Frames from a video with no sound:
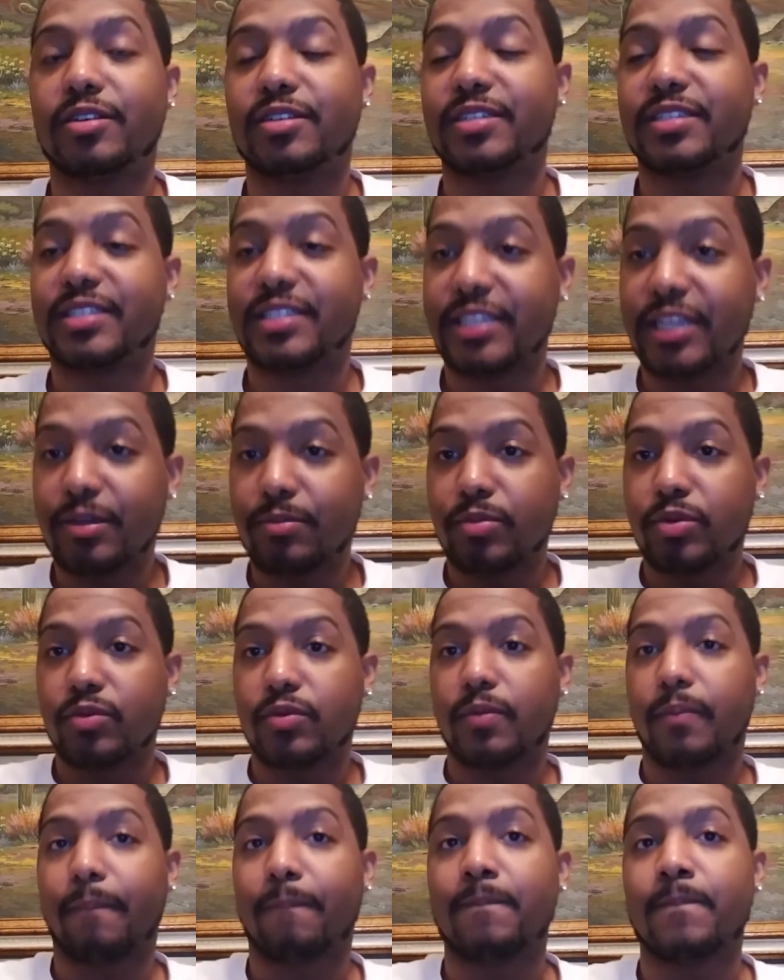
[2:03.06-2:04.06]

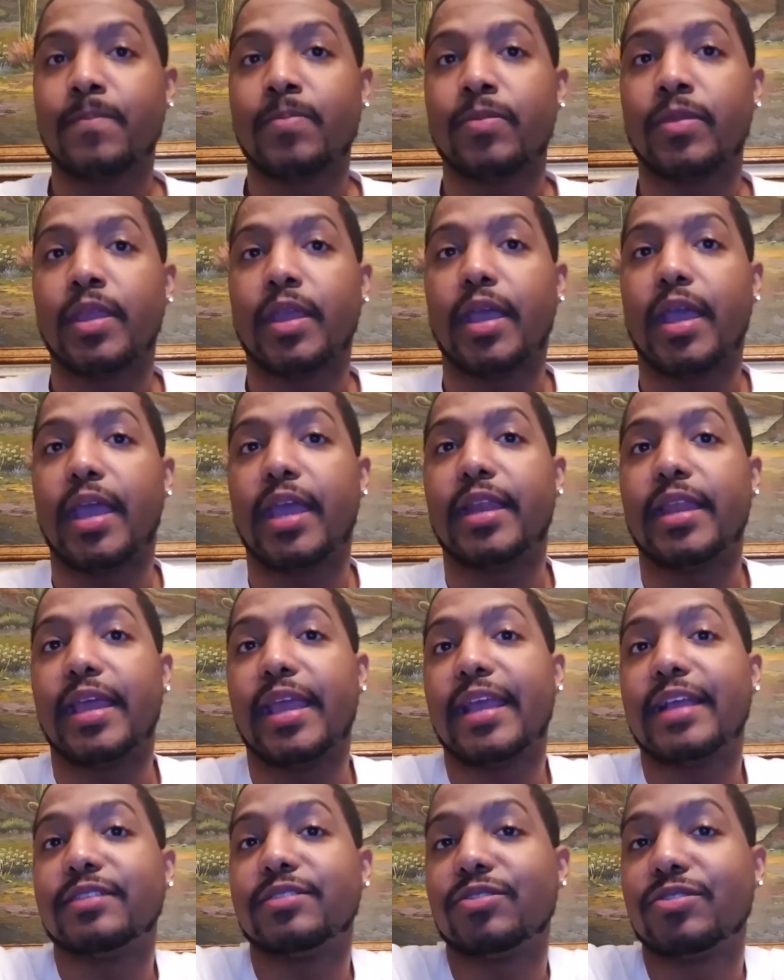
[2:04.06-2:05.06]
assembled, and
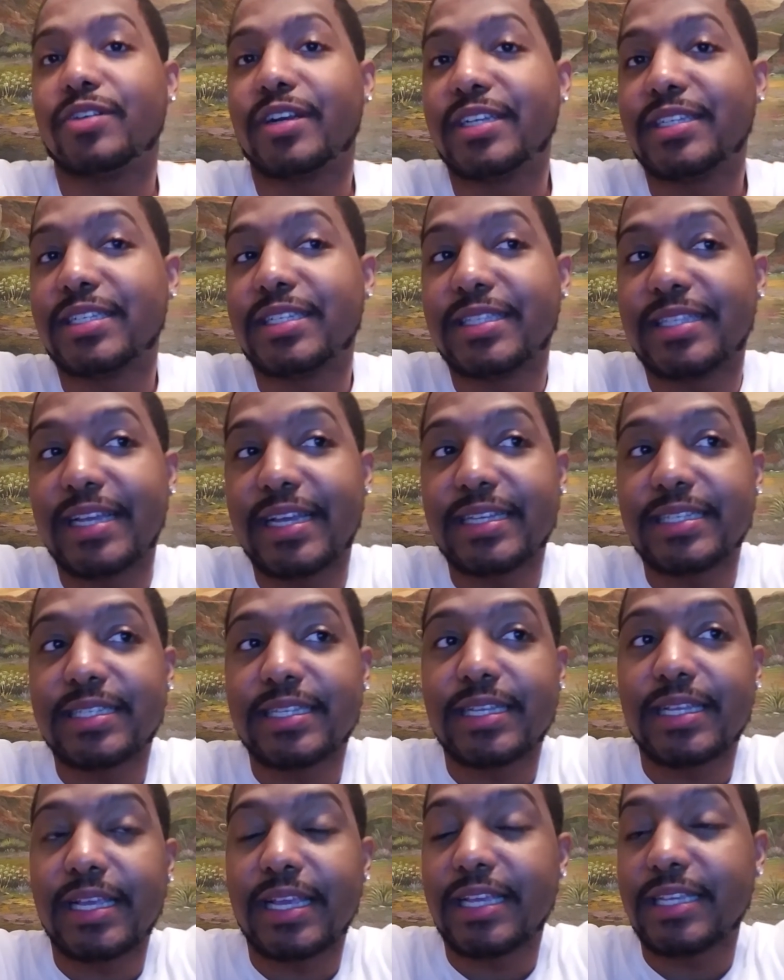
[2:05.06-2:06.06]
the integration
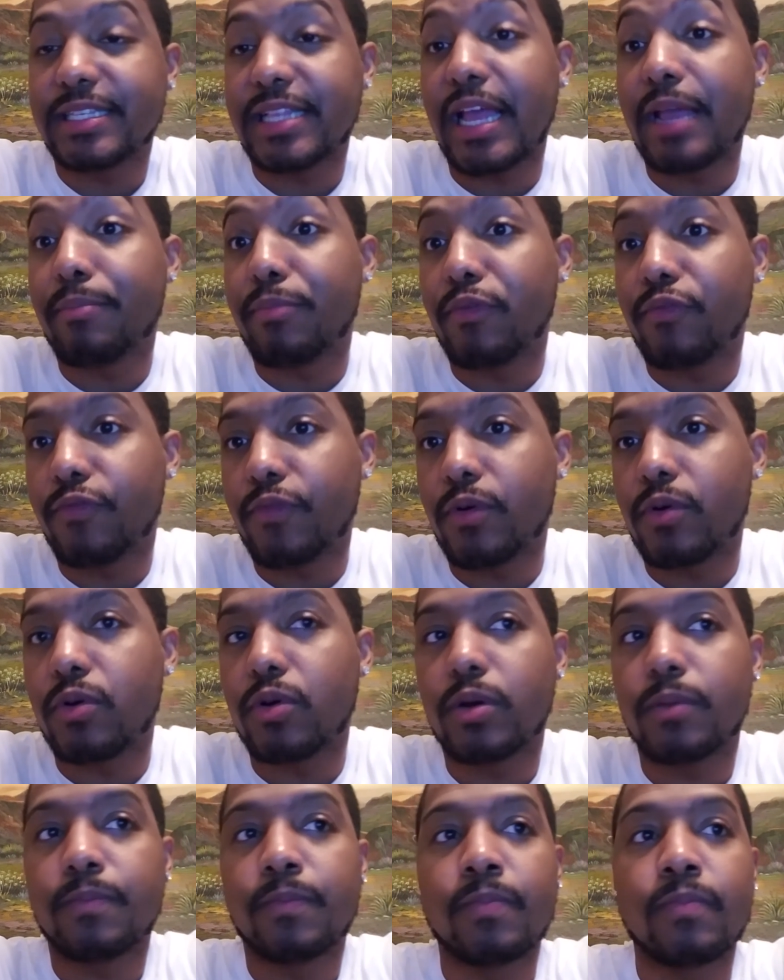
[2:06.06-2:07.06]
testing is
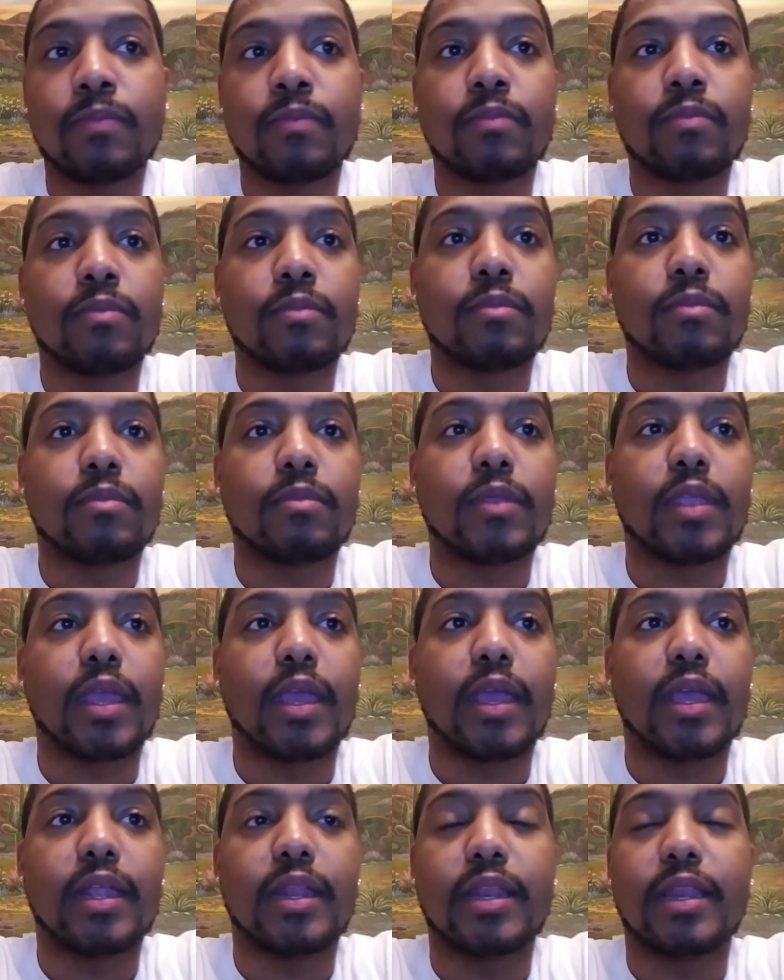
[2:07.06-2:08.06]
performed,
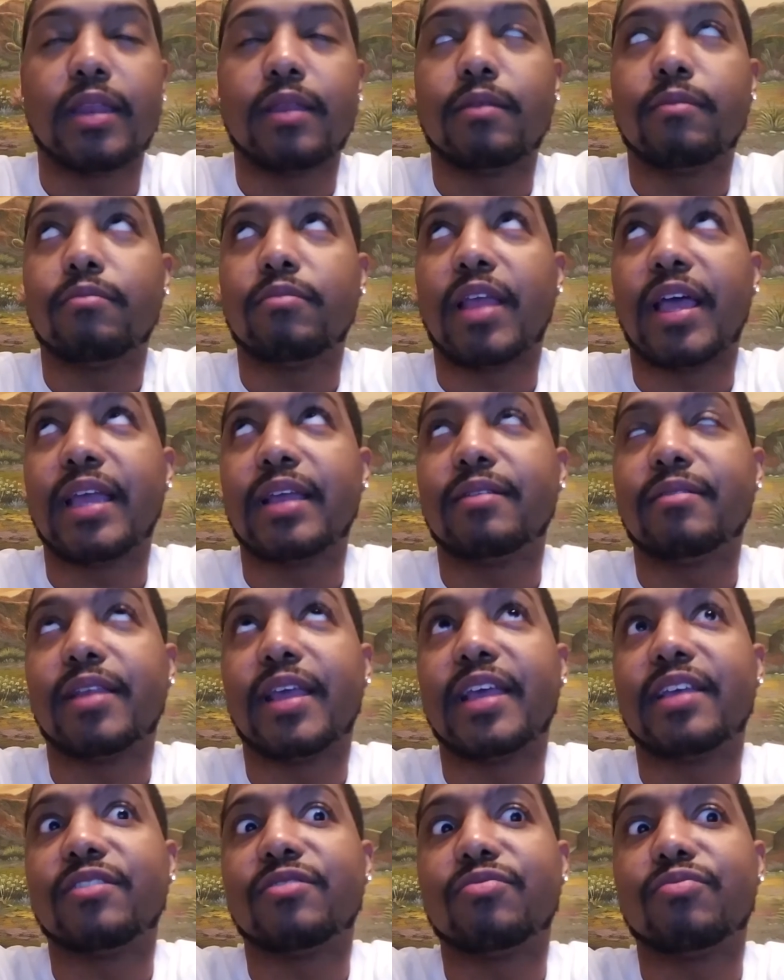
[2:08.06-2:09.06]
and
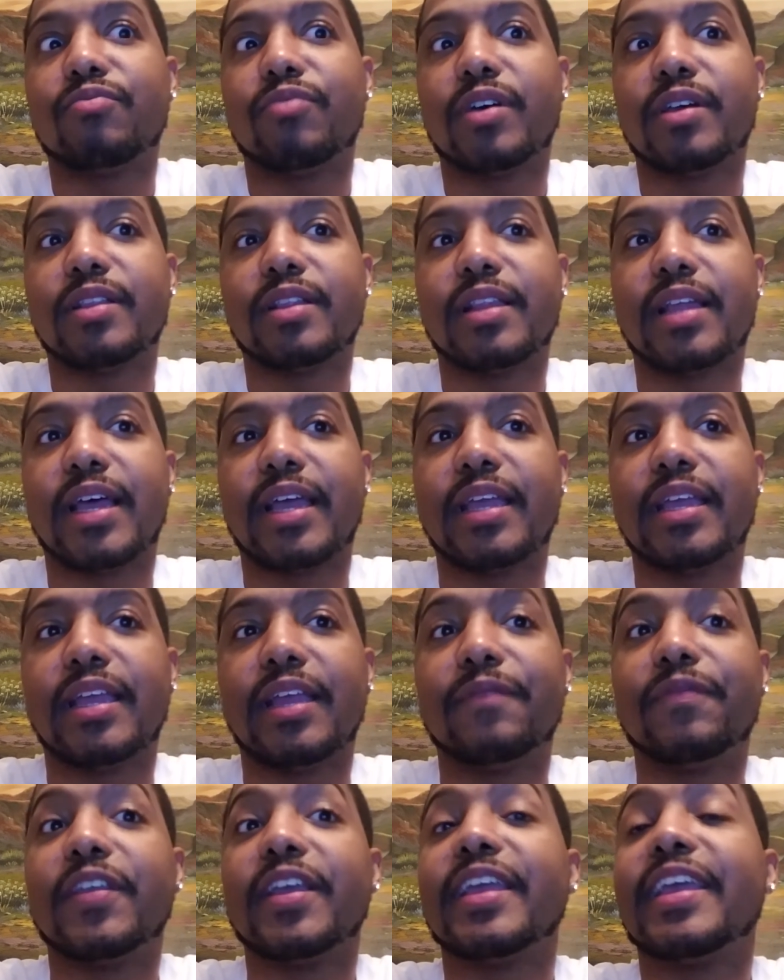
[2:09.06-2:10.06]
that's whether
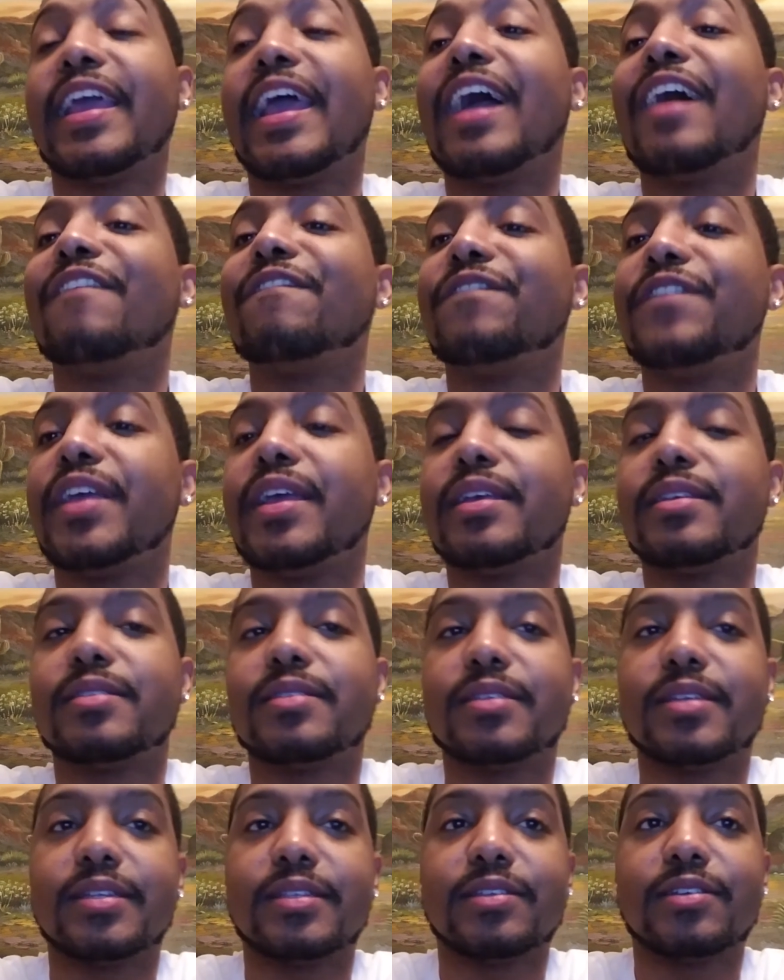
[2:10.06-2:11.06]
if the cap
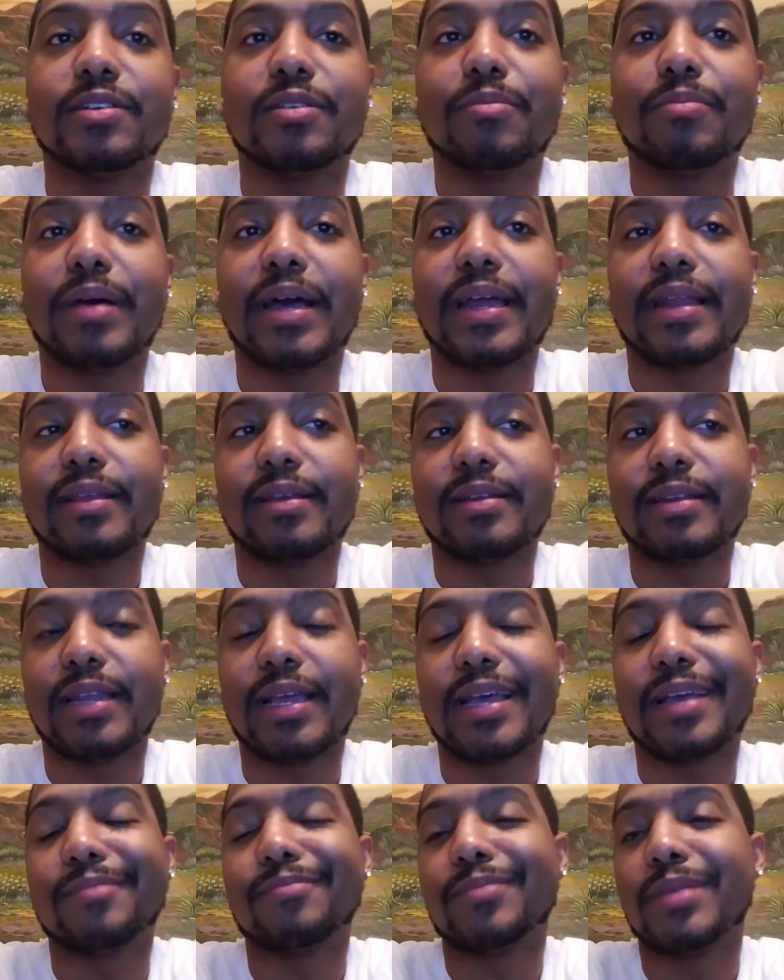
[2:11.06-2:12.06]
fits into the body or
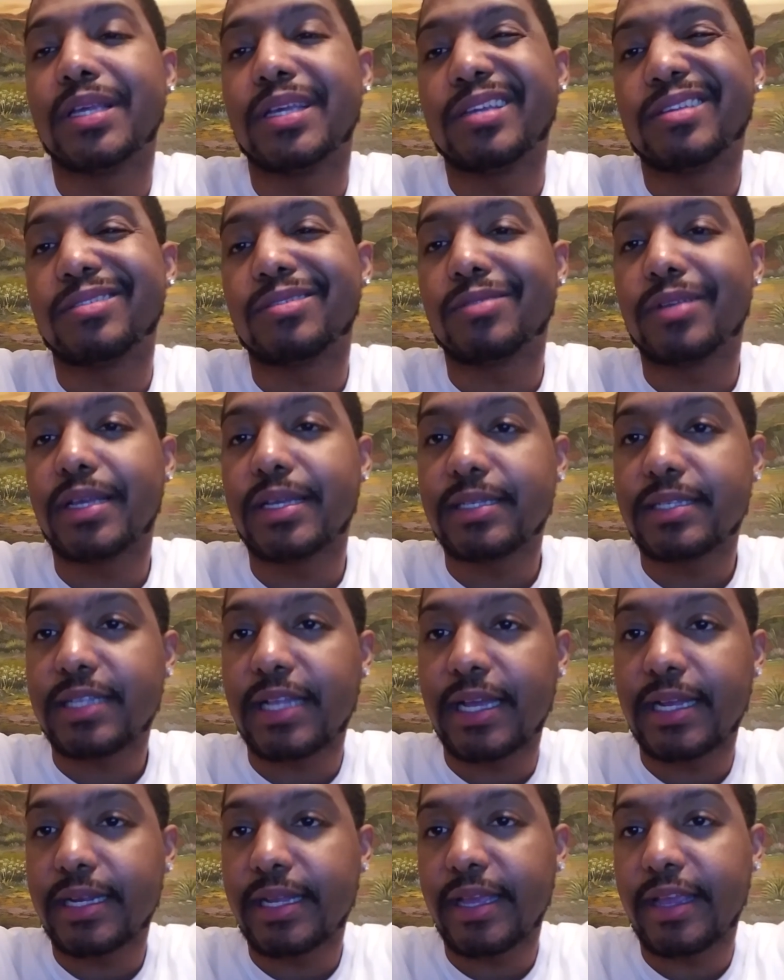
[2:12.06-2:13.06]
not. So that's
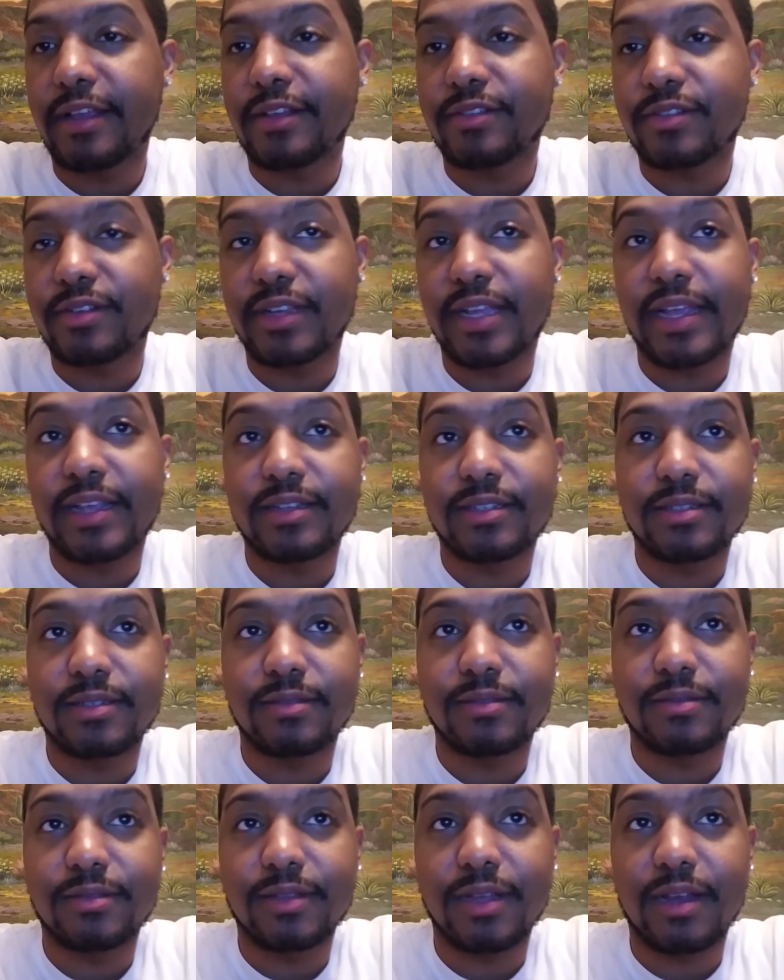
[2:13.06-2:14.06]
the
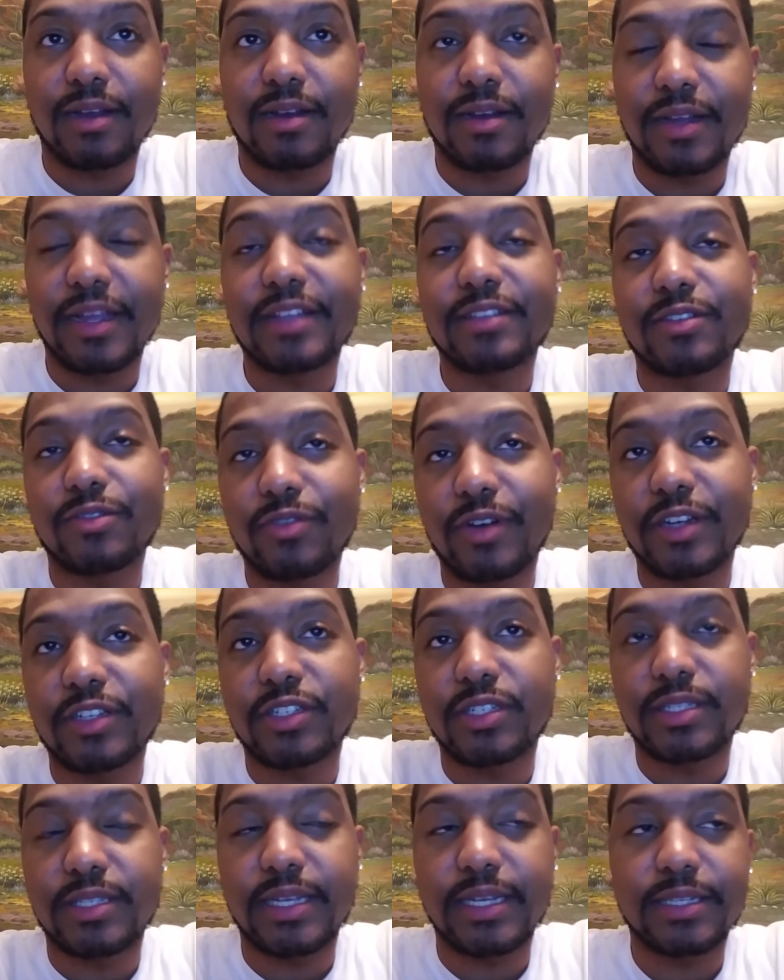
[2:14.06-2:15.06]
integration
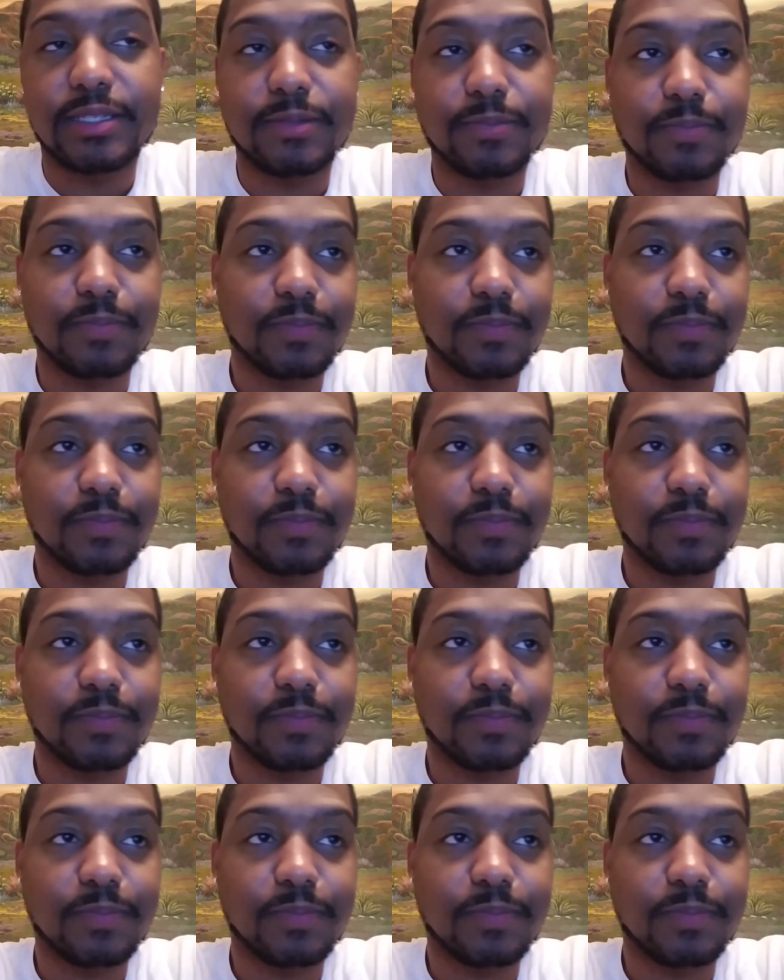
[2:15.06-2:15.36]
testing.